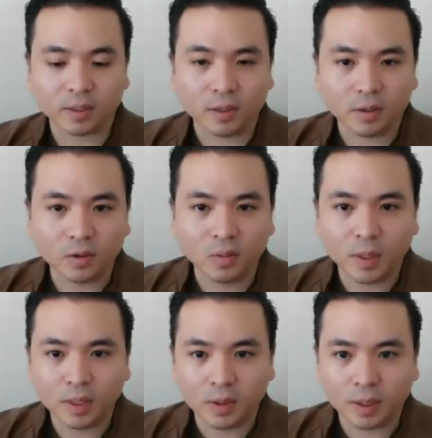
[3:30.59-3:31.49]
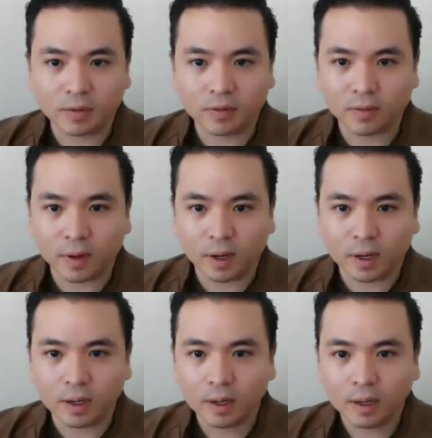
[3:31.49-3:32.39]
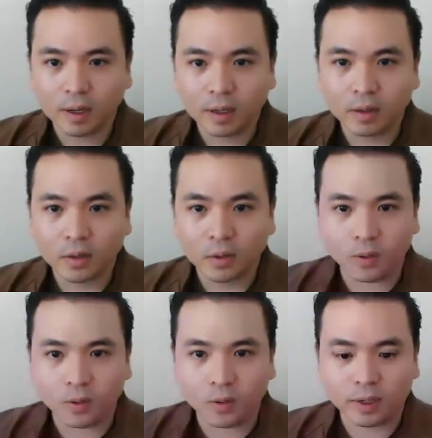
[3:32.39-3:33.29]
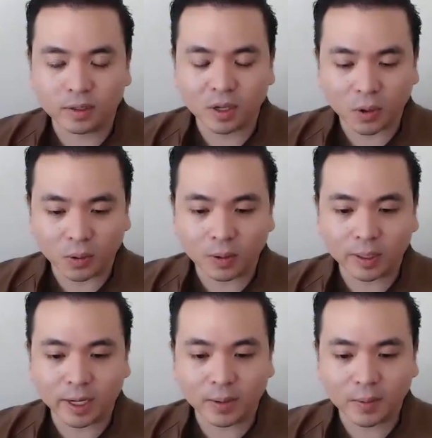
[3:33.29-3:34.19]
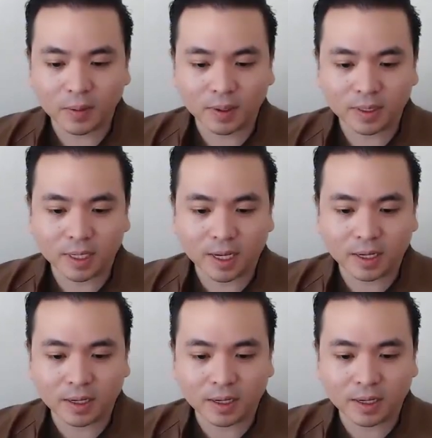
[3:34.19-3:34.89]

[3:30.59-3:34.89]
So you've been doing it for 3 years total now? Is that?